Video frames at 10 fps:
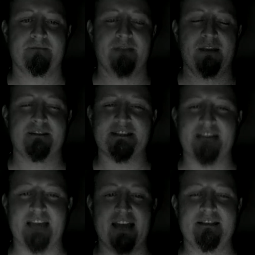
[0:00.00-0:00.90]
The
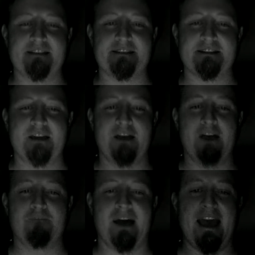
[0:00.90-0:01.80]
silence
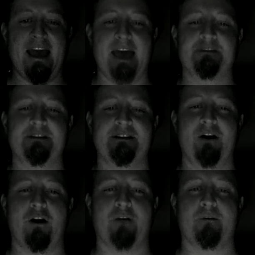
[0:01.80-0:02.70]
of my absent
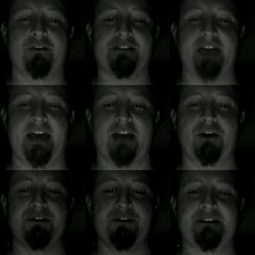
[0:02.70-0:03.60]
arbiters
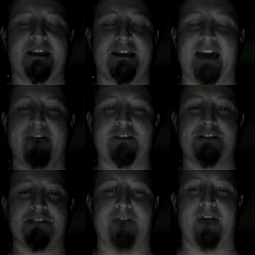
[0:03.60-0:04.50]
echoes in the
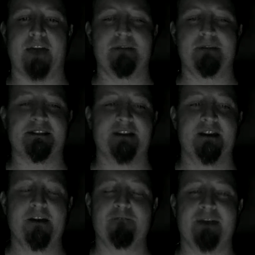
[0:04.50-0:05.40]
cavernous fragments
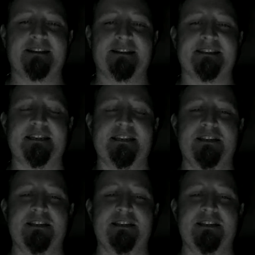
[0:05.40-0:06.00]
of my diseased